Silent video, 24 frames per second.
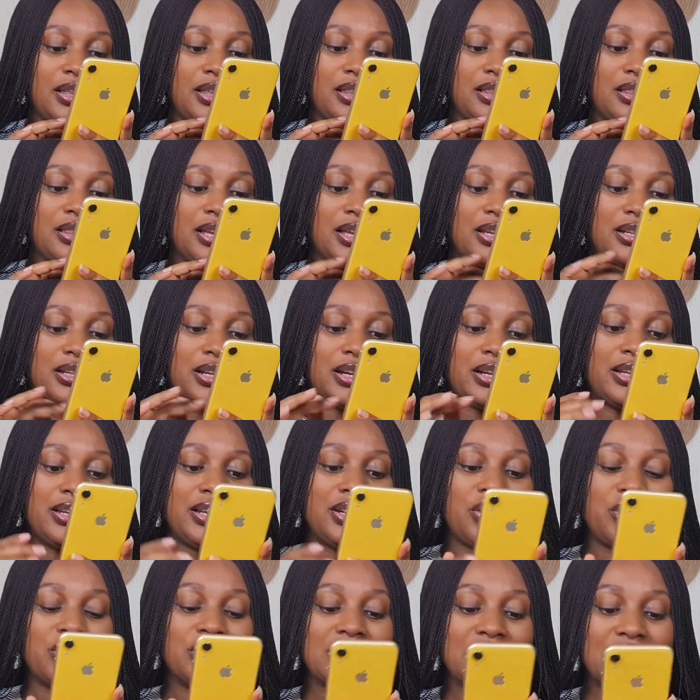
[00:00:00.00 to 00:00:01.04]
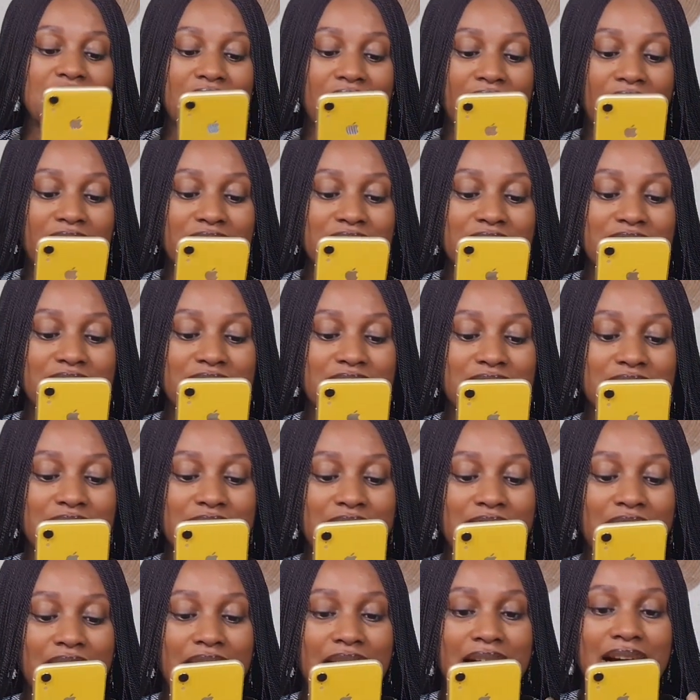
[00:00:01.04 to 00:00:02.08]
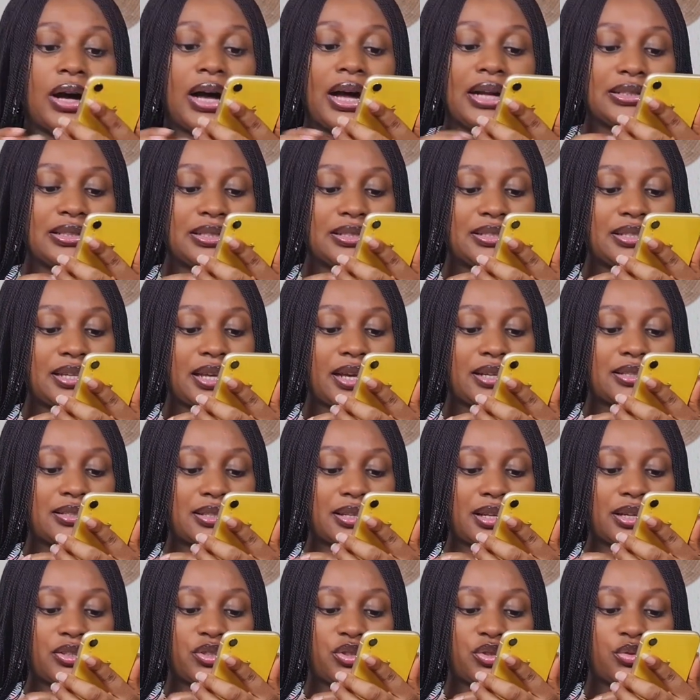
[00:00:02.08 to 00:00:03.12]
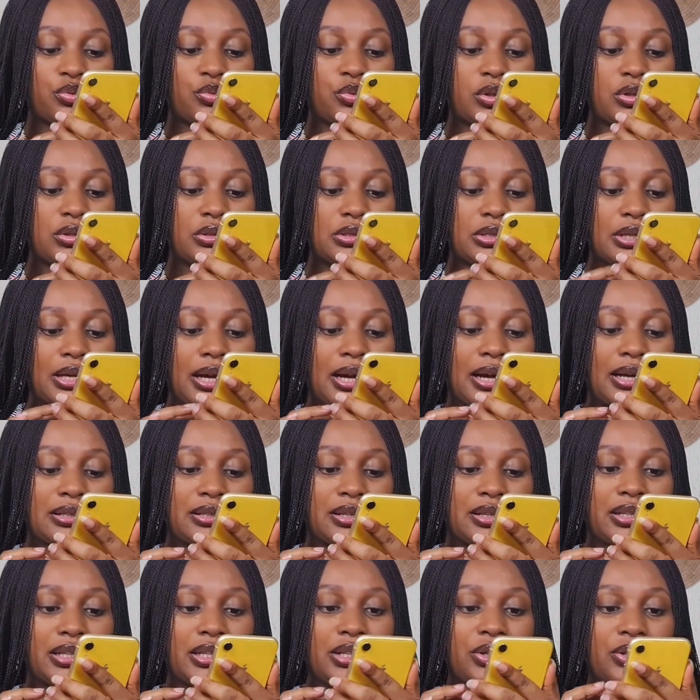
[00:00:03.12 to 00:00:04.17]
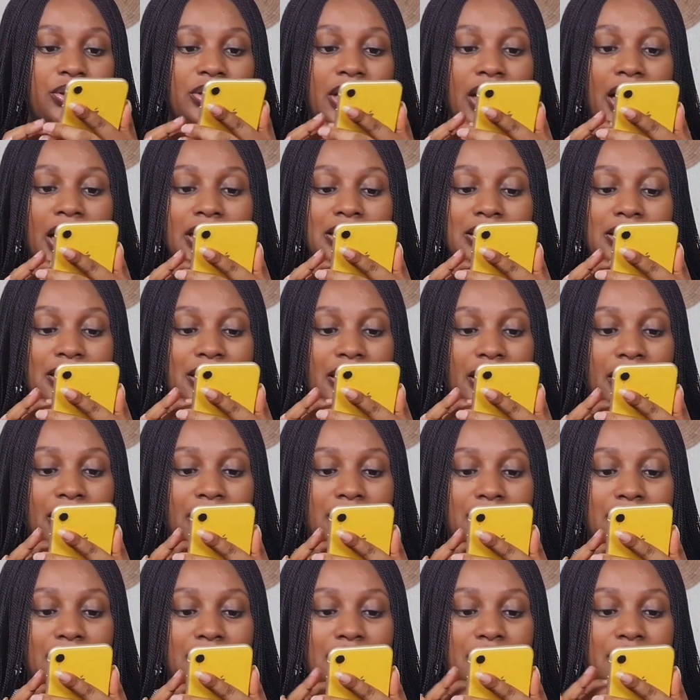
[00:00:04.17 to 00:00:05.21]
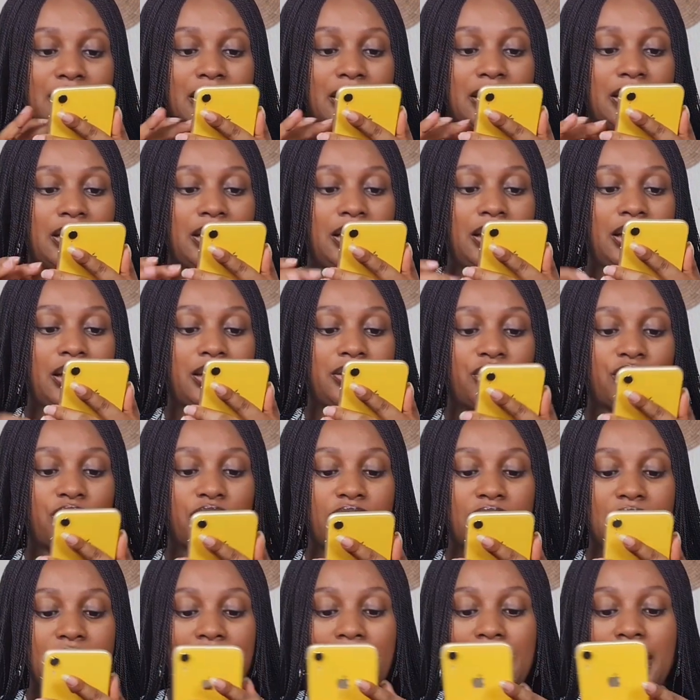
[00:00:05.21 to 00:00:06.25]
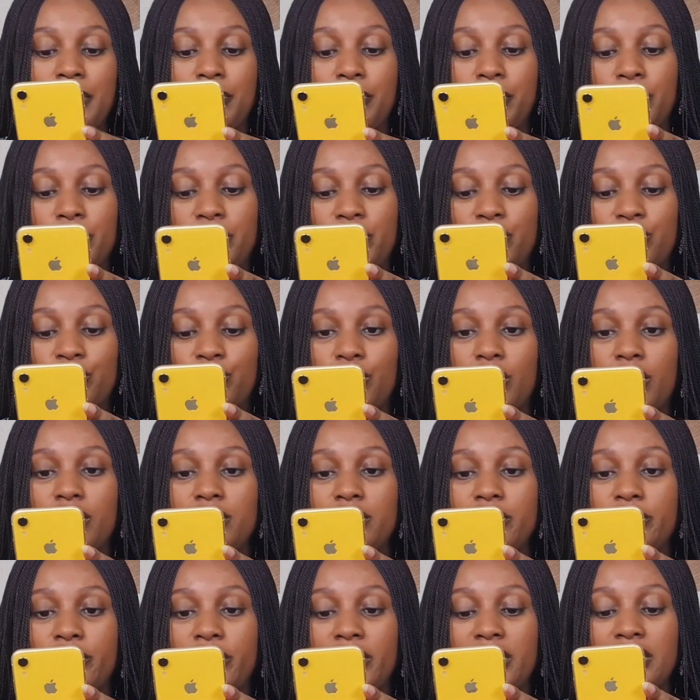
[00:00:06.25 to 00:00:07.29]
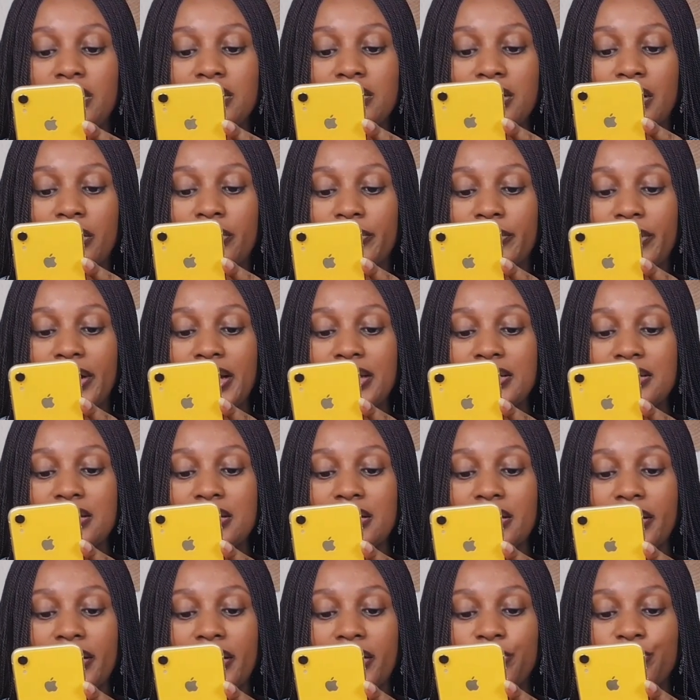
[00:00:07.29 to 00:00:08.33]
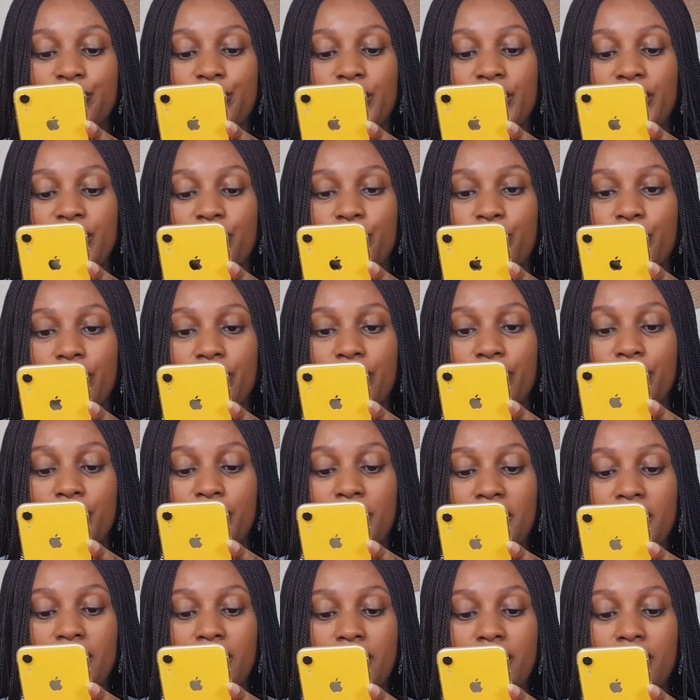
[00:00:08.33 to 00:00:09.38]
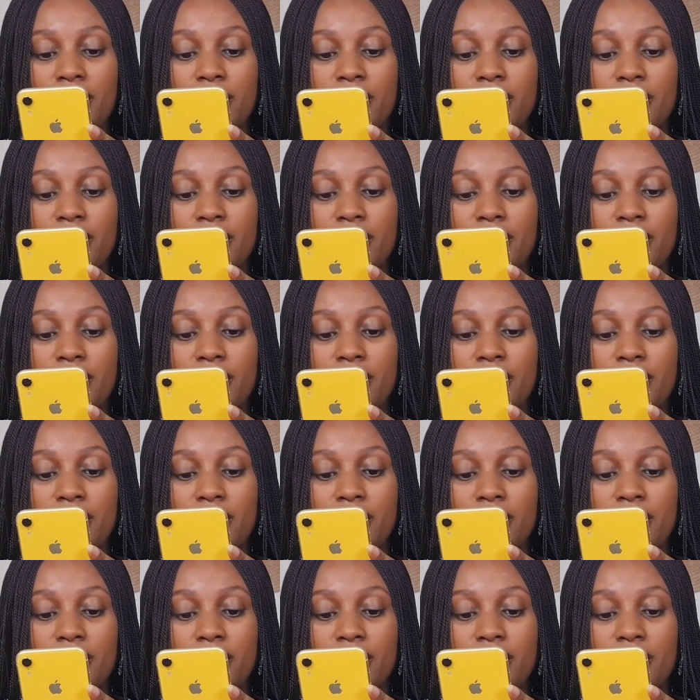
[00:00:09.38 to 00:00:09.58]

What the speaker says: Then click on text, add the text that you want to add. Click on add text and just type what you want. For this, I'll write get ready with me,